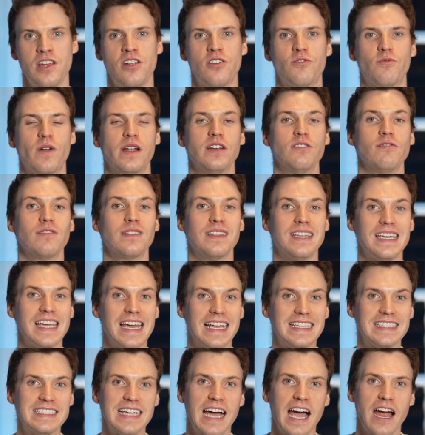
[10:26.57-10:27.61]
Rendering the
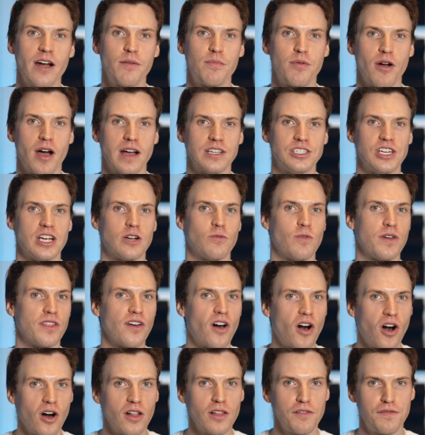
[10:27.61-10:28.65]
entire project with
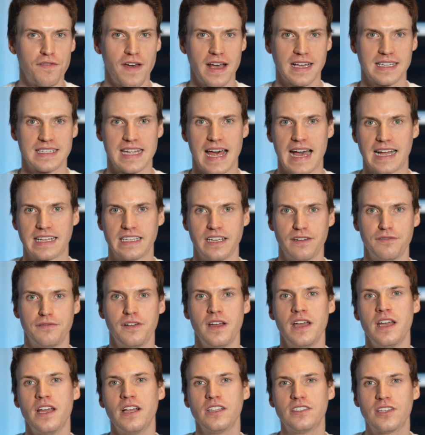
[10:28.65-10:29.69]
all effects active
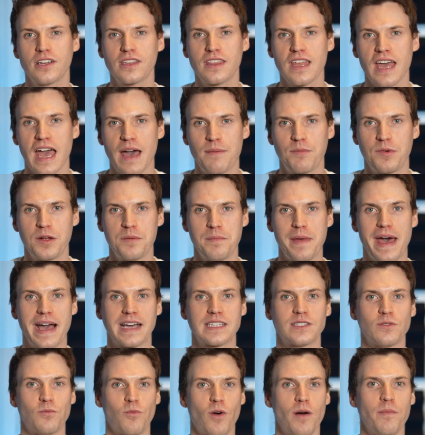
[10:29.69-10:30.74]
took the M1
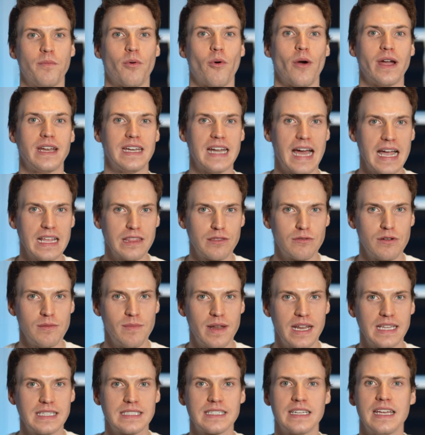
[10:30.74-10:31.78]
Max 1.93
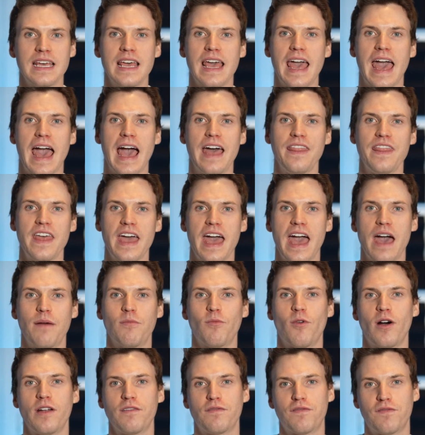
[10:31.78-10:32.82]
minutes and the
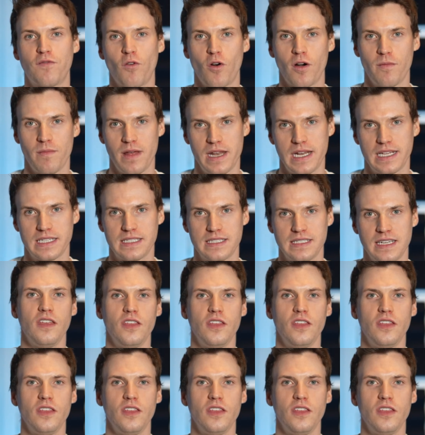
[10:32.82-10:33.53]
M1 4 minutes.